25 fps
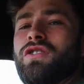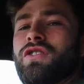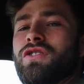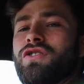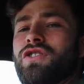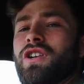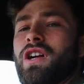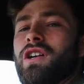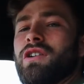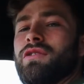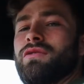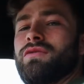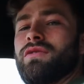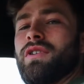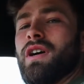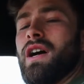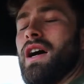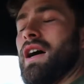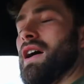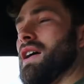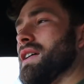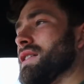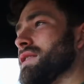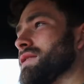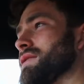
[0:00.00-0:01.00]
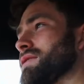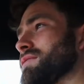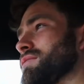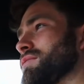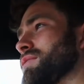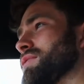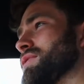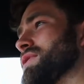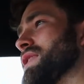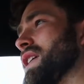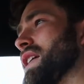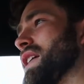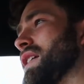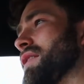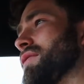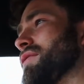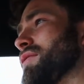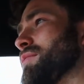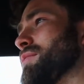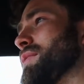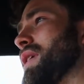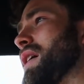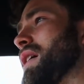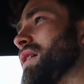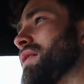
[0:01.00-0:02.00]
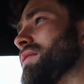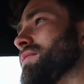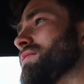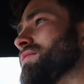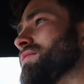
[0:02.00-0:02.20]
channel, and we'll take it from there.